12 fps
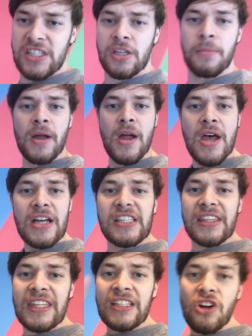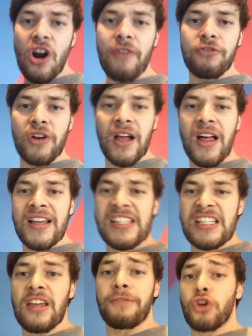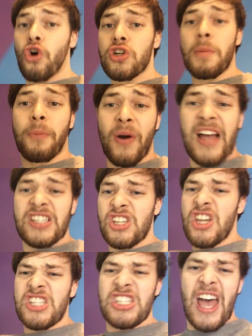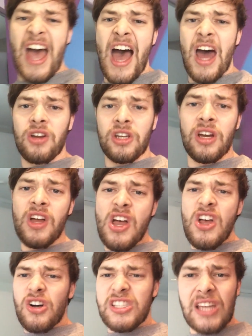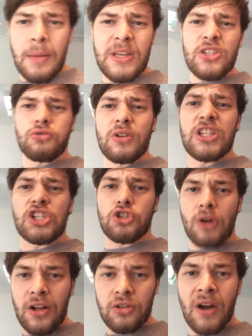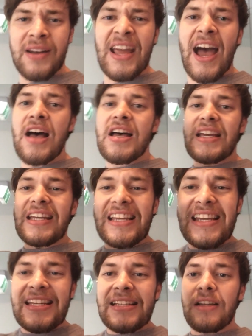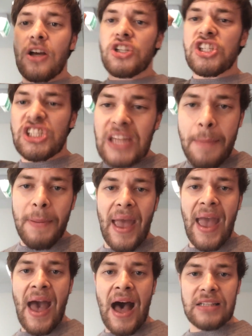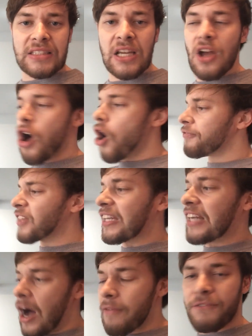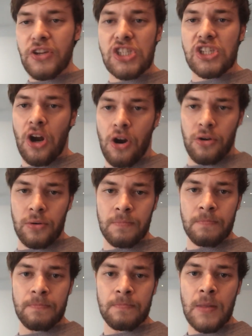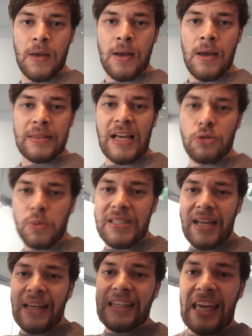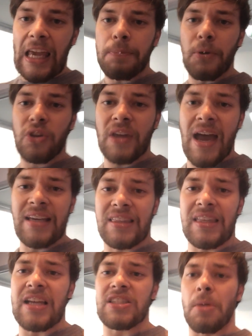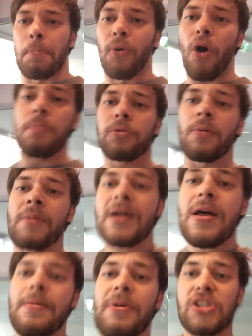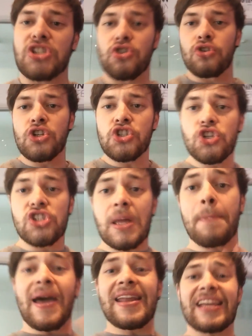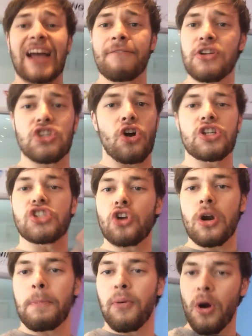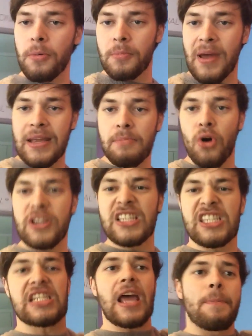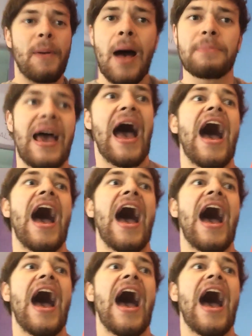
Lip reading: system. Because the thing that I've realized is if you're depressed or you're sad or something's really struggling right now, step out of the comfort zone. That's what's going to keep you there. You think it's a problem, but as soon as you step out of your comfort zone, it's not a problem anymore. You step up. You